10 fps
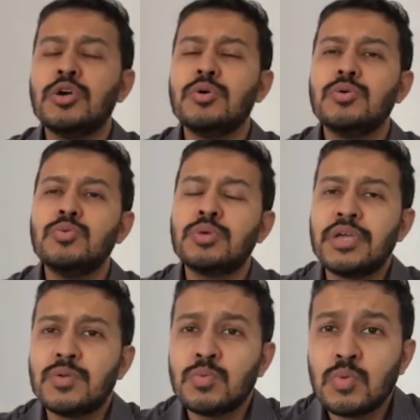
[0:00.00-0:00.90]
You
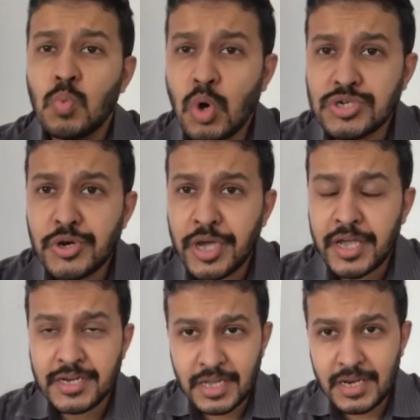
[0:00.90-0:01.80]
can wash your
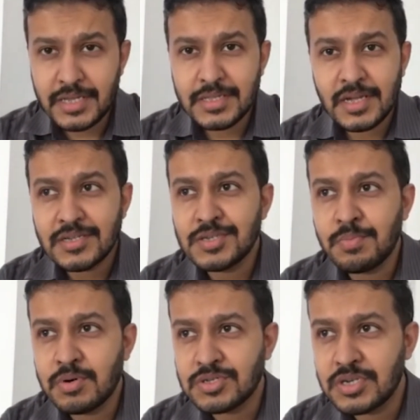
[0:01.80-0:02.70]
hair daily. That is a
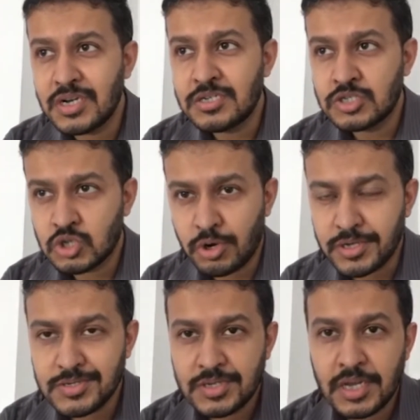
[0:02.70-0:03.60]
personal
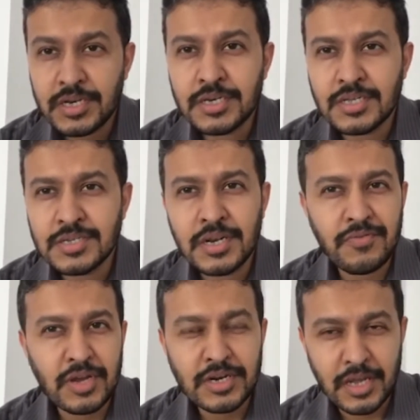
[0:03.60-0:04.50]
choice. It doesn't
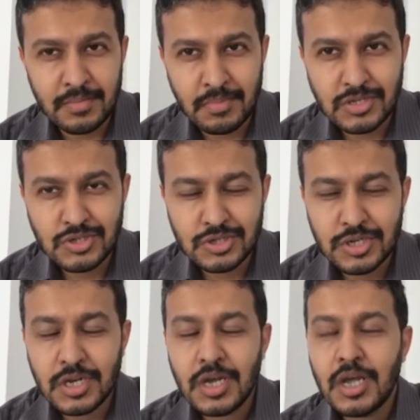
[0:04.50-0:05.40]
affect hair much.
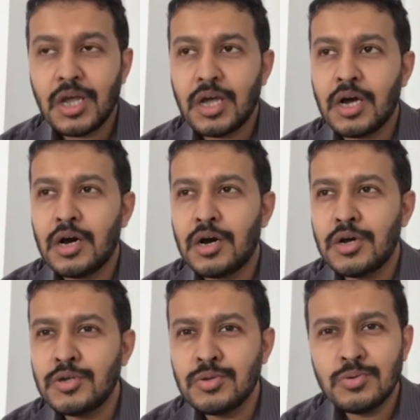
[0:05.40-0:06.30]

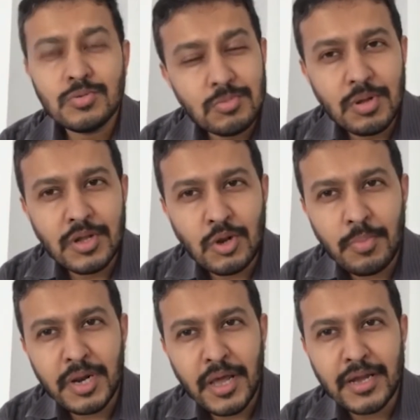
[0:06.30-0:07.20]

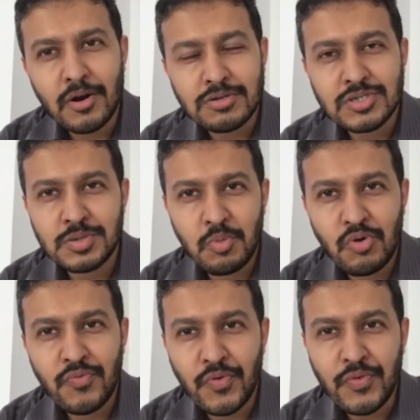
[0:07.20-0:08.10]
Normal hair loss is
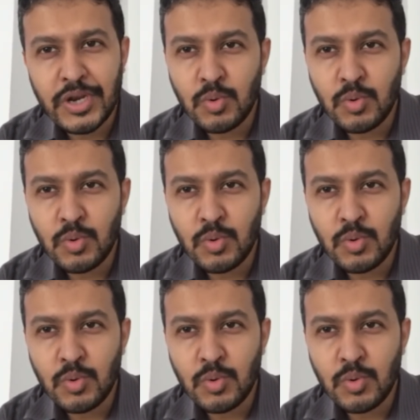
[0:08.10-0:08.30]
about 50 to